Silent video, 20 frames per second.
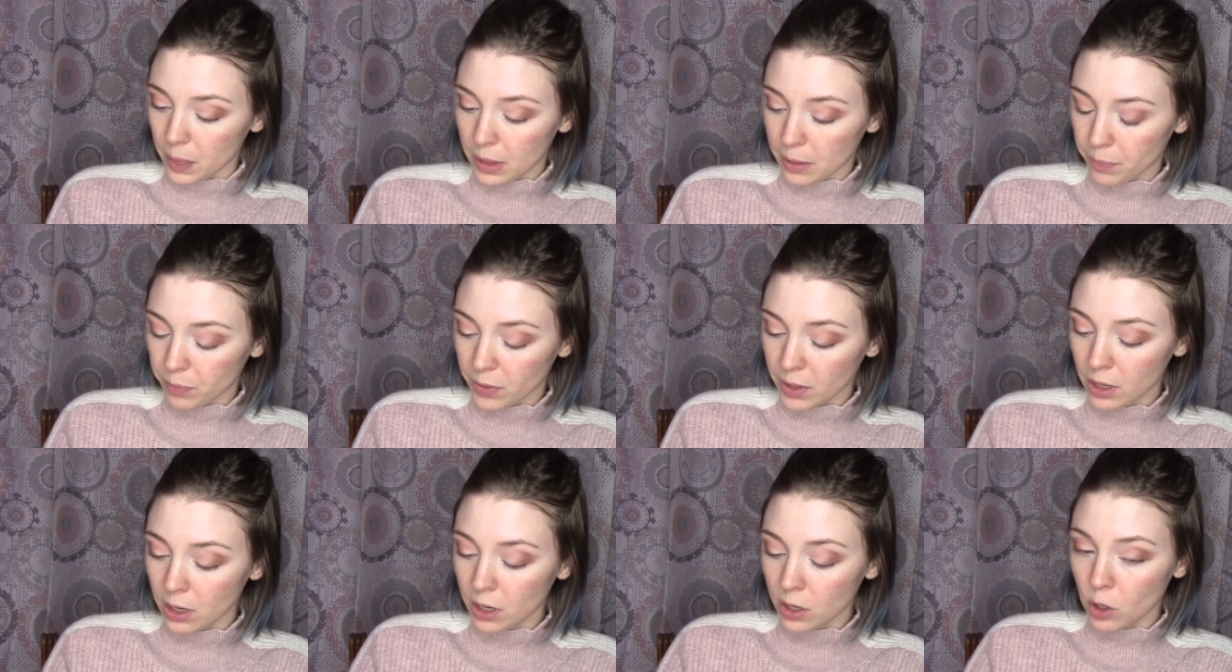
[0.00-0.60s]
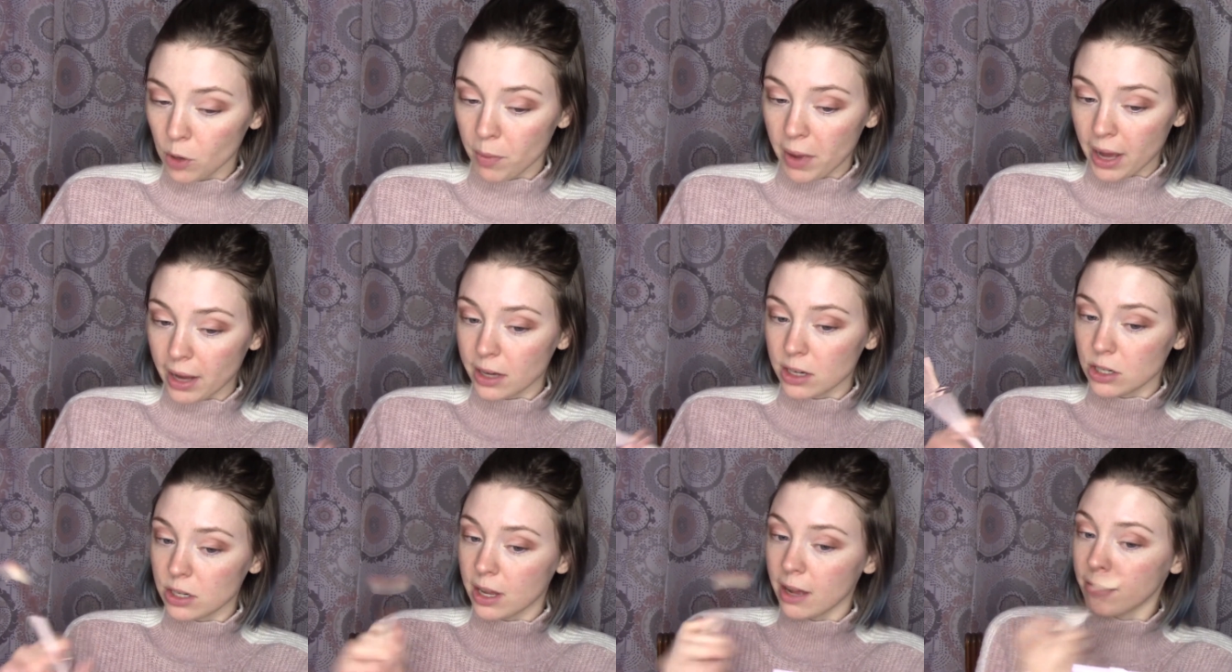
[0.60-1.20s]
I'm gonna go back
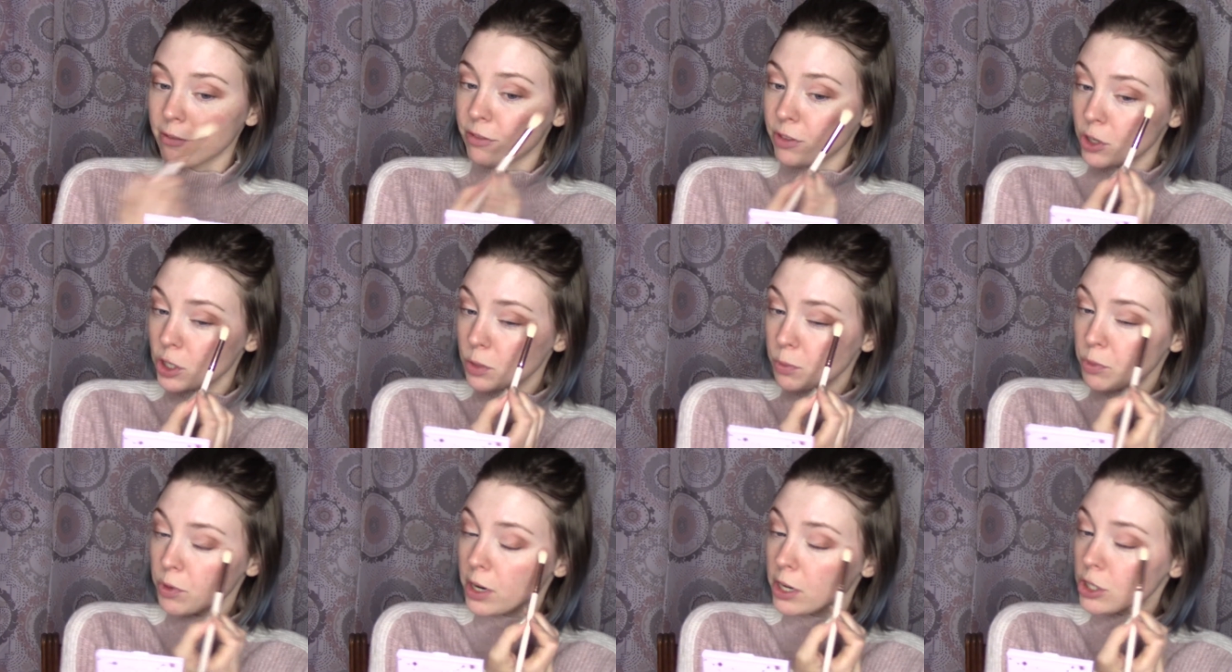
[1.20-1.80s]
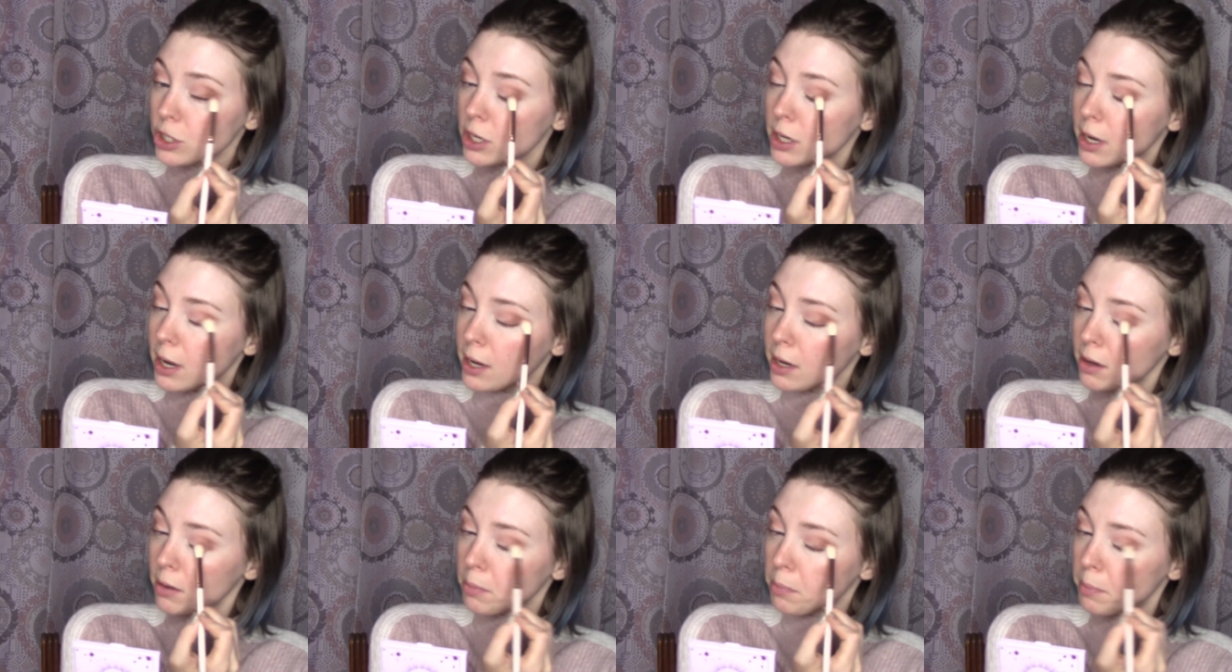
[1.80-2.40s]
into that first brush and
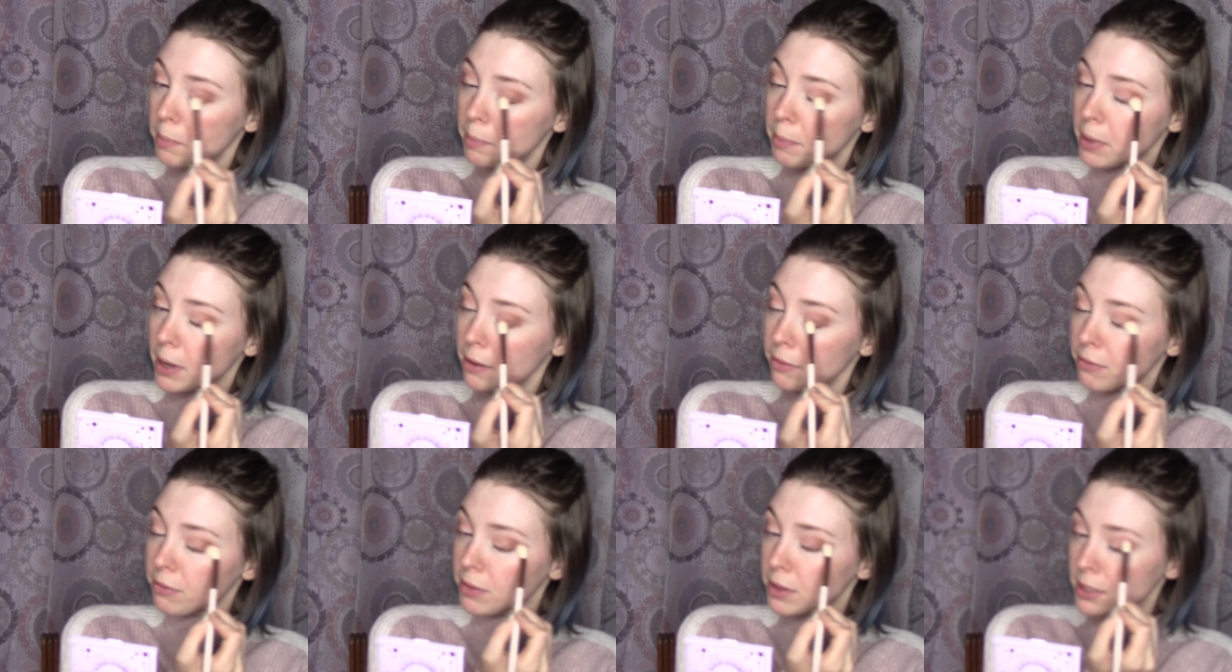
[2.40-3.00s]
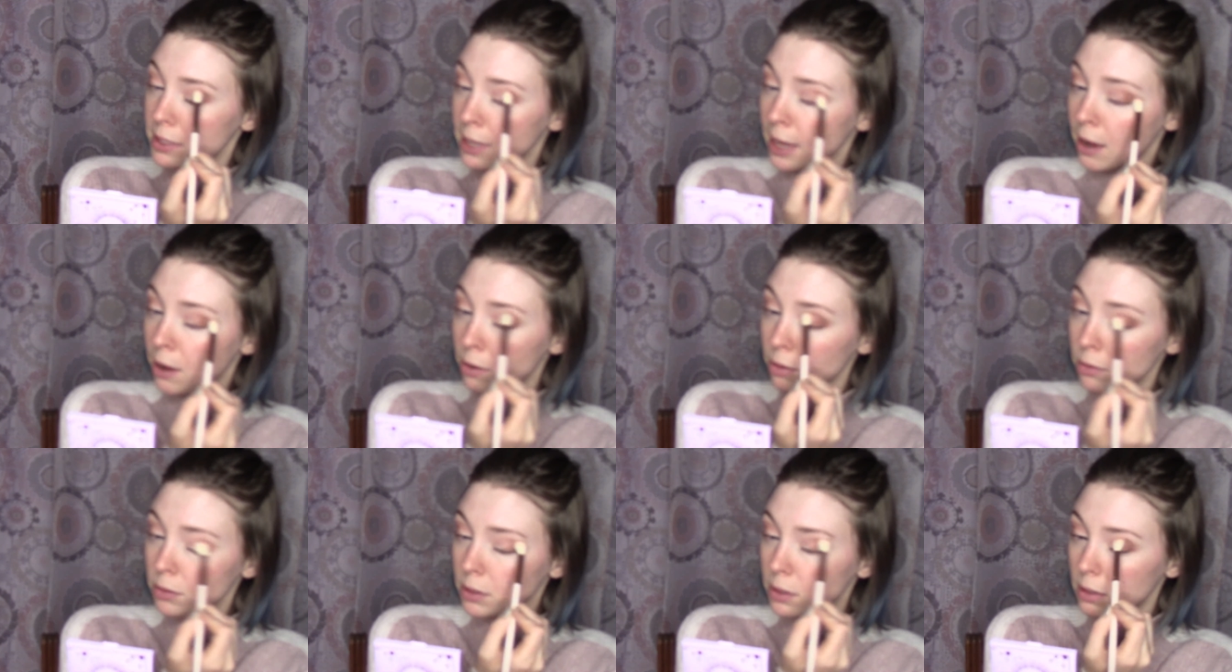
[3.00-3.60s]
kind of buff this
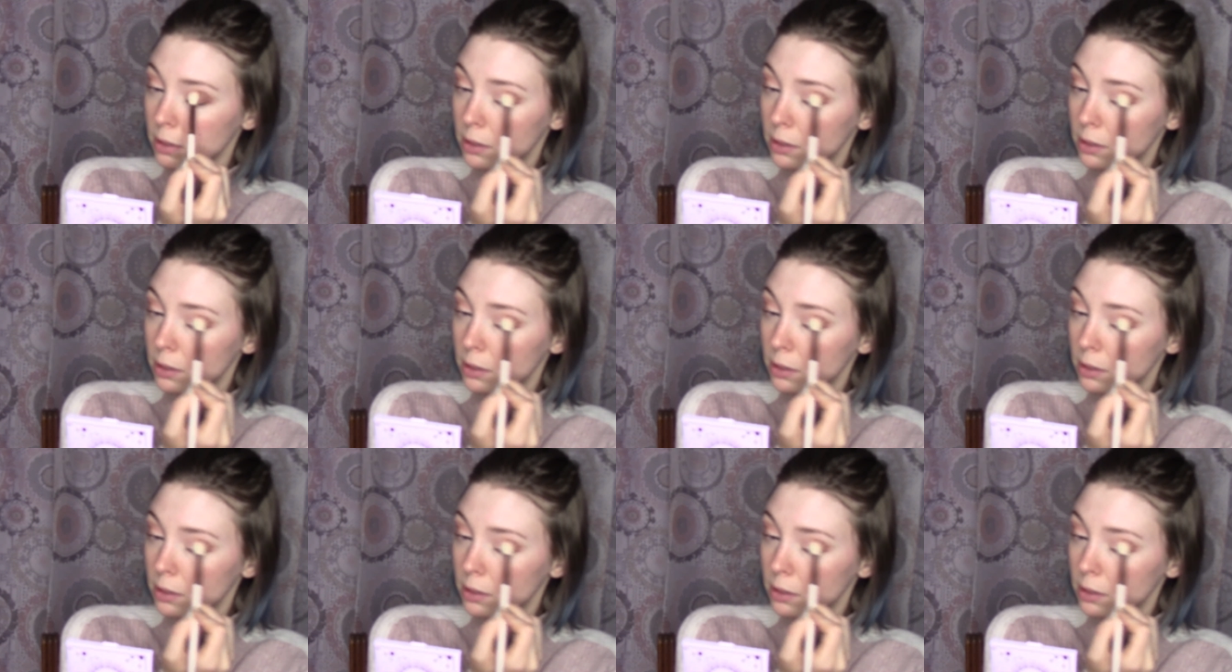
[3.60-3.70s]
out.